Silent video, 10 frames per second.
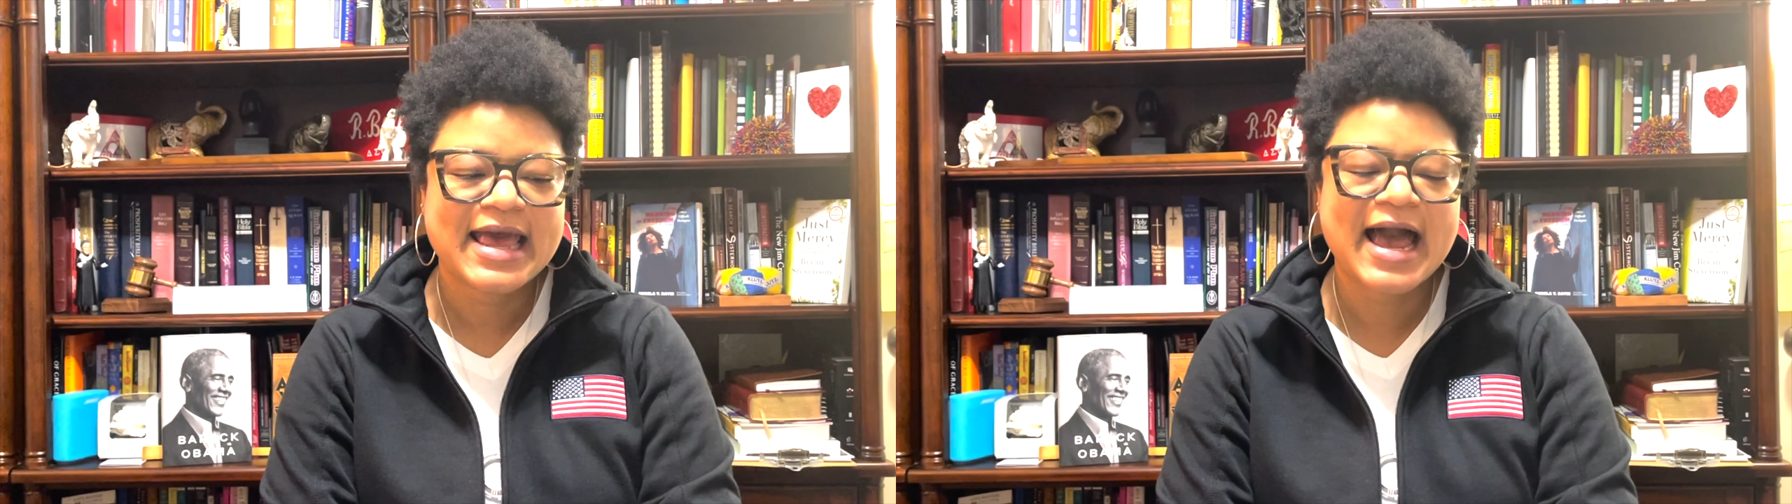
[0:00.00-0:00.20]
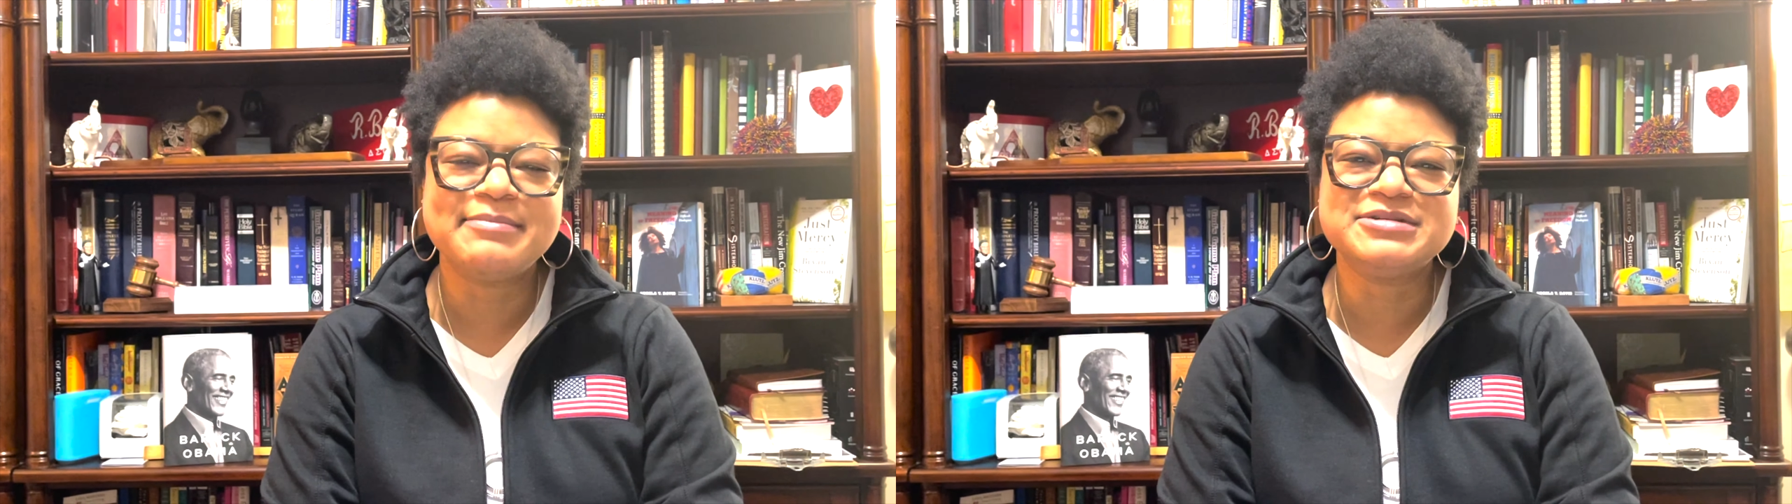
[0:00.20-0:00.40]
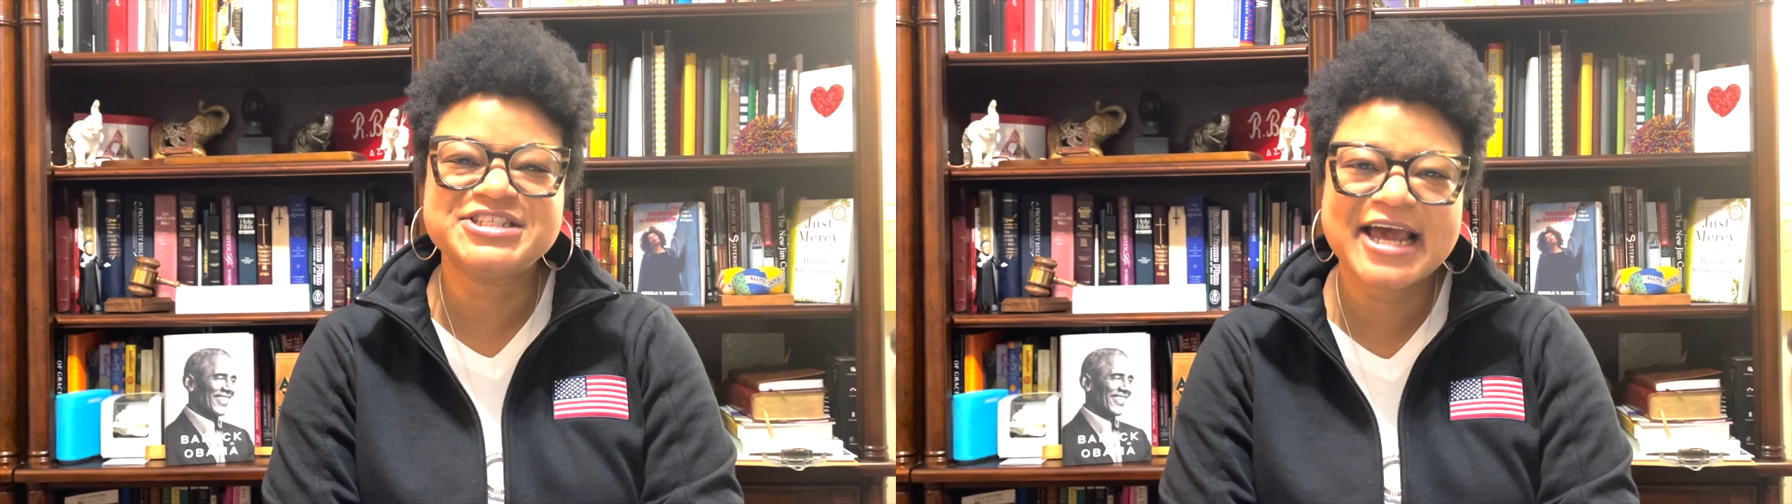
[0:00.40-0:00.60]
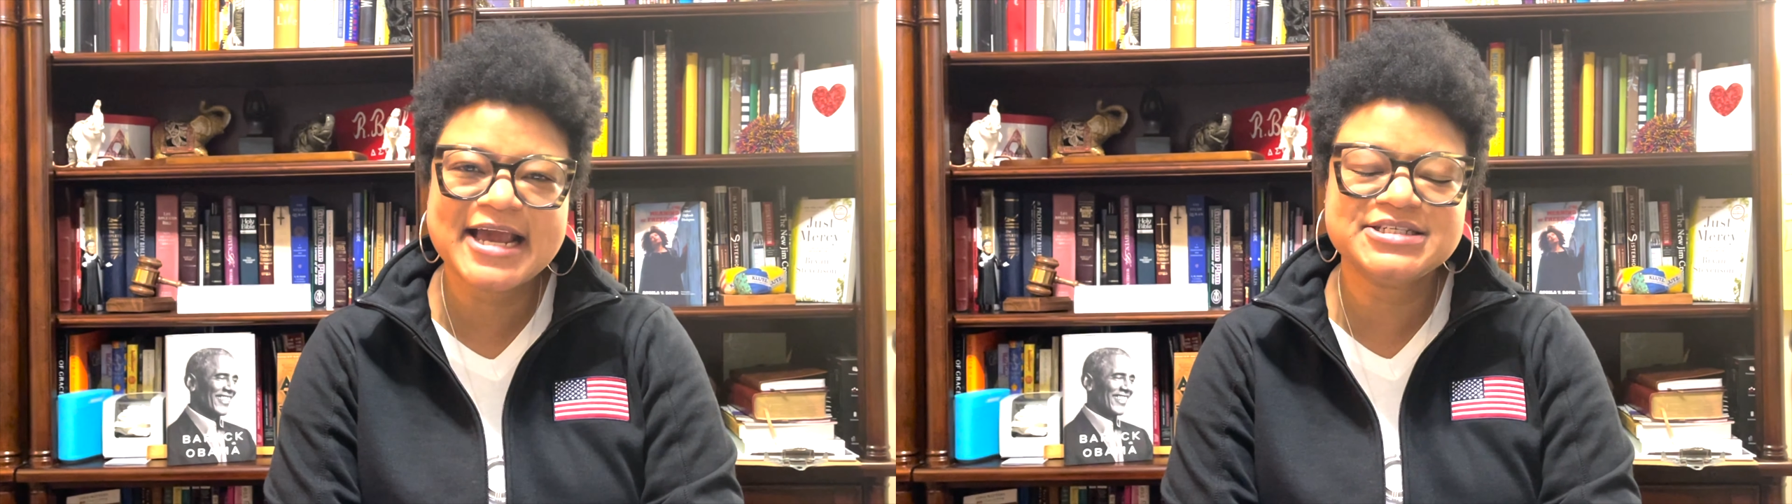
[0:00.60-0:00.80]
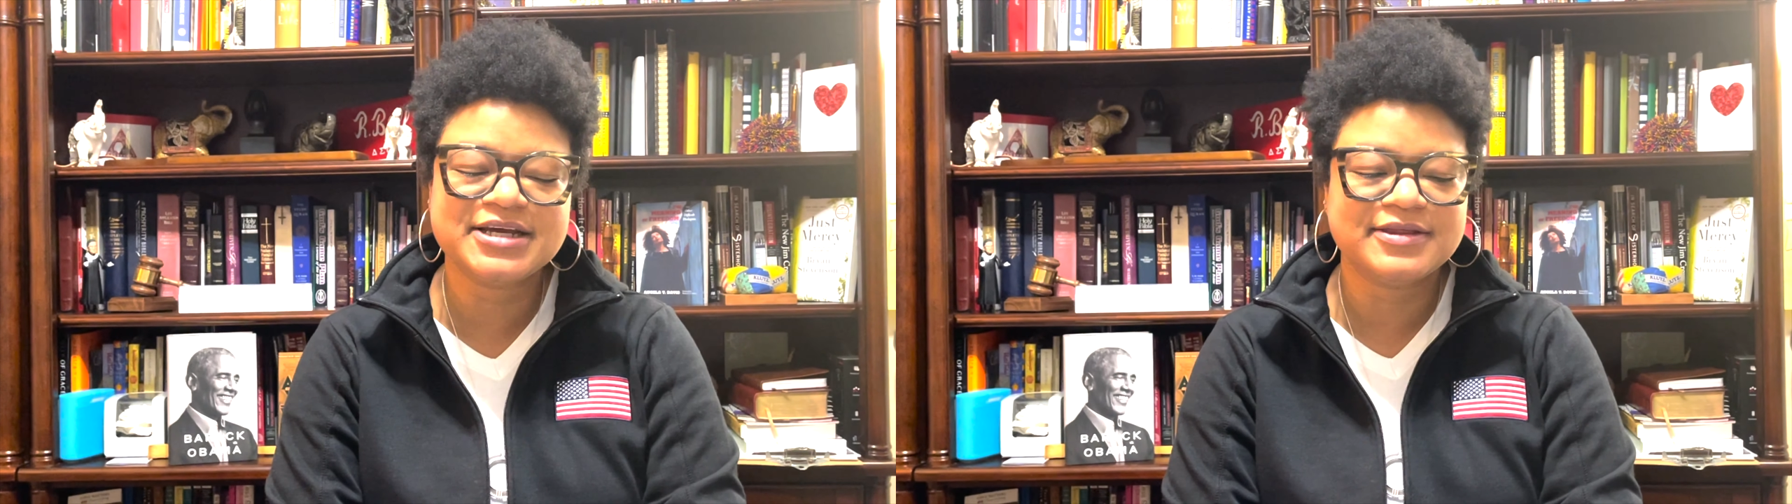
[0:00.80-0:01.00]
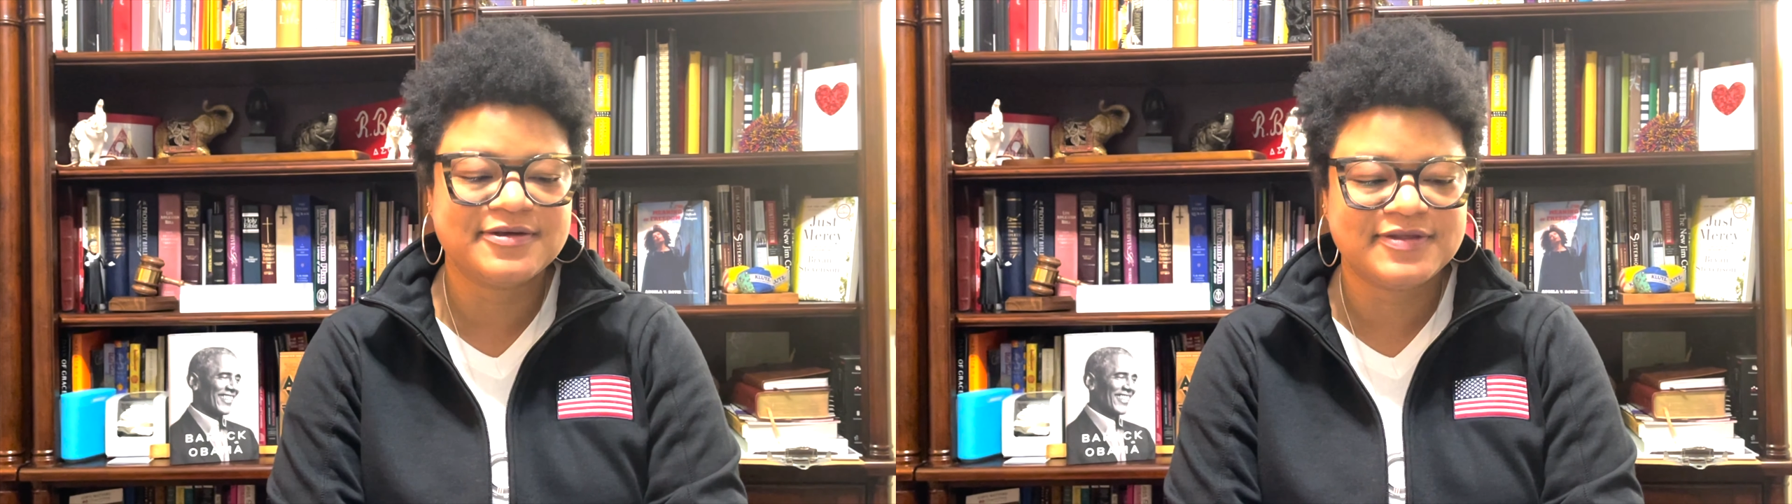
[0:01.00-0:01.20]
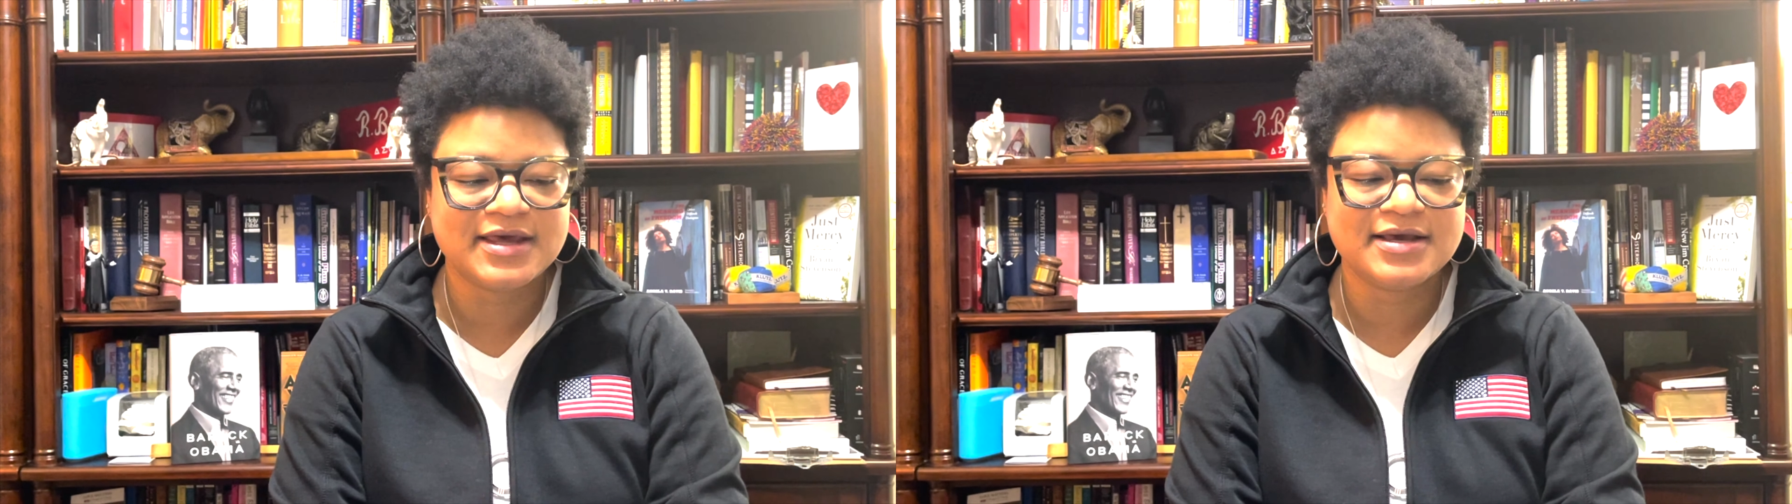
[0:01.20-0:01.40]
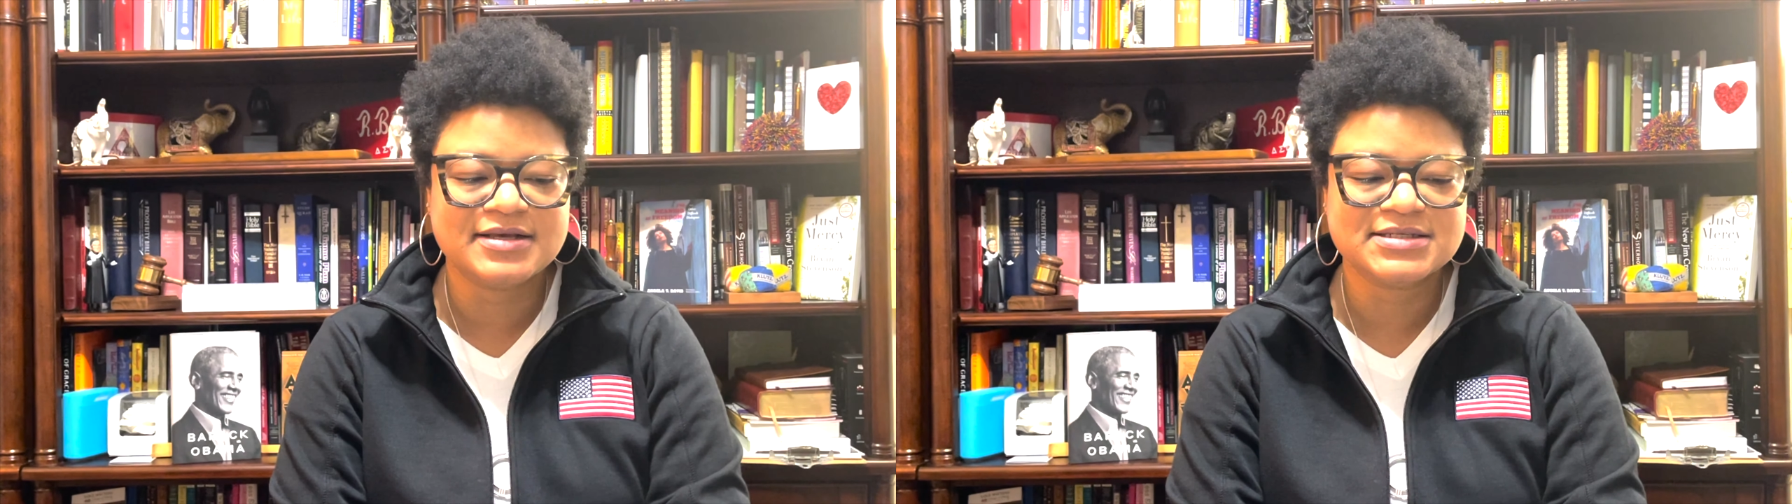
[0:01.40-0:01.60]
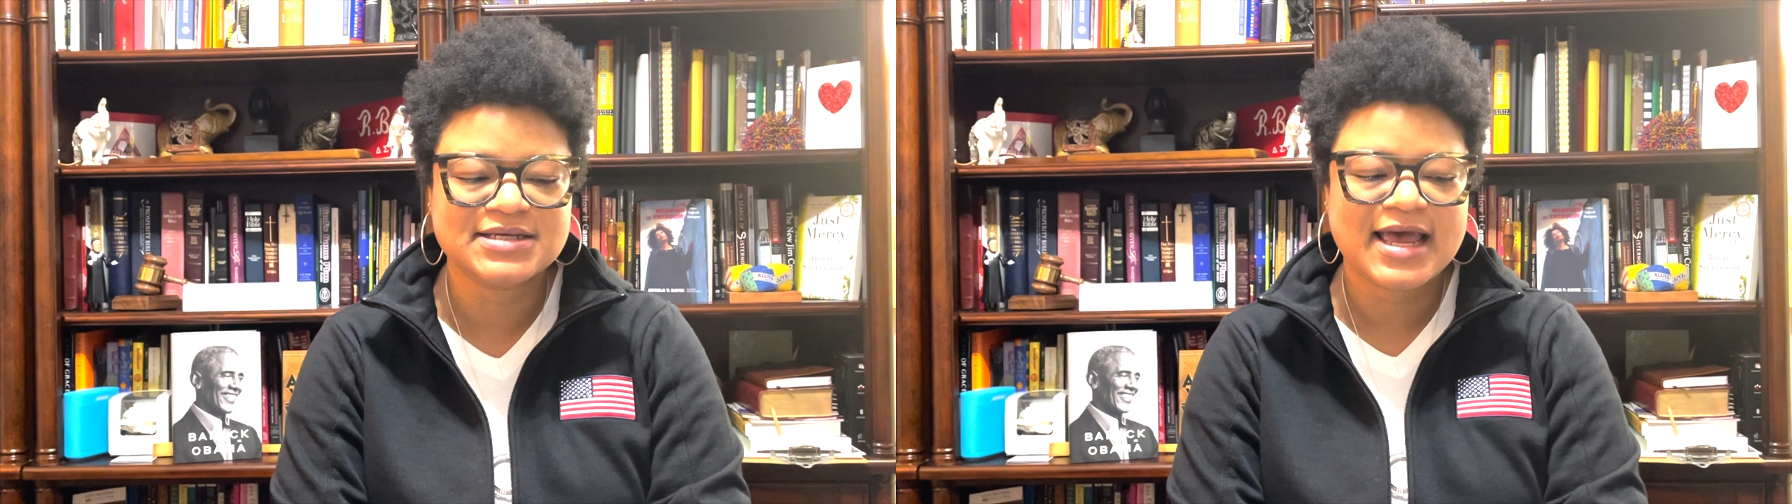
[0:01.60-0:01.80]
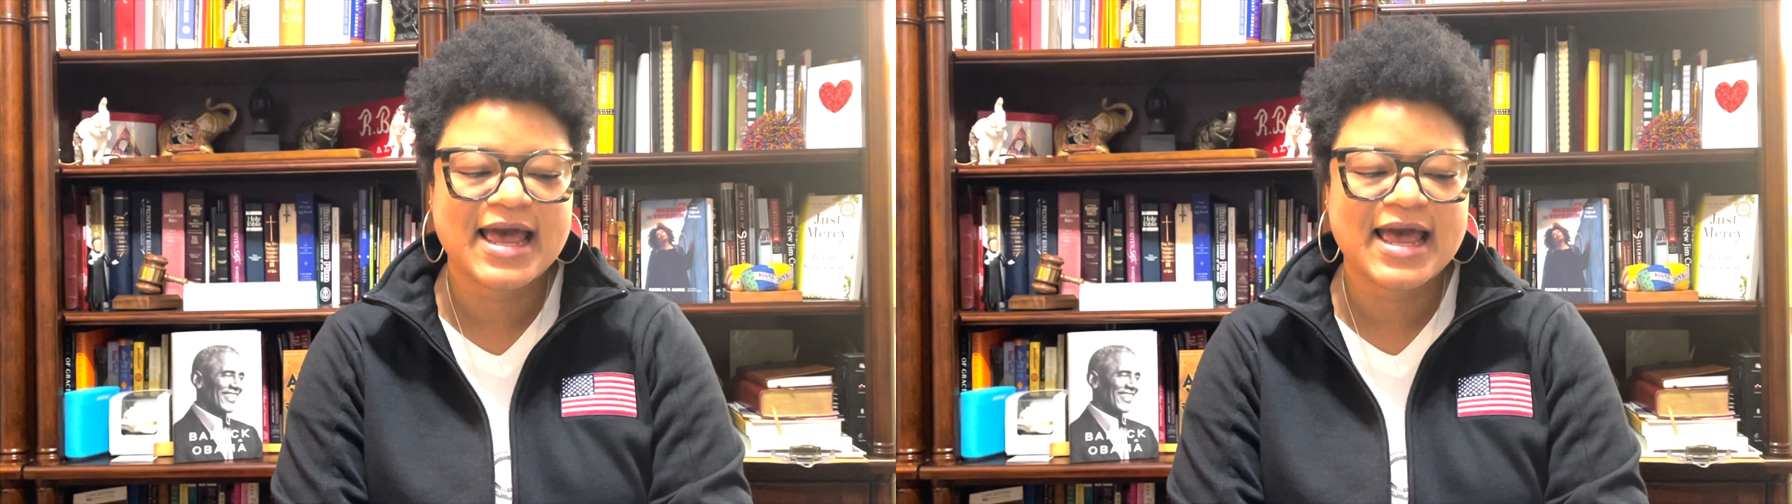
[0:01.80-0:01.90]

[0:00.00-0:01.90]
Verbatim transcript: I'm changing the things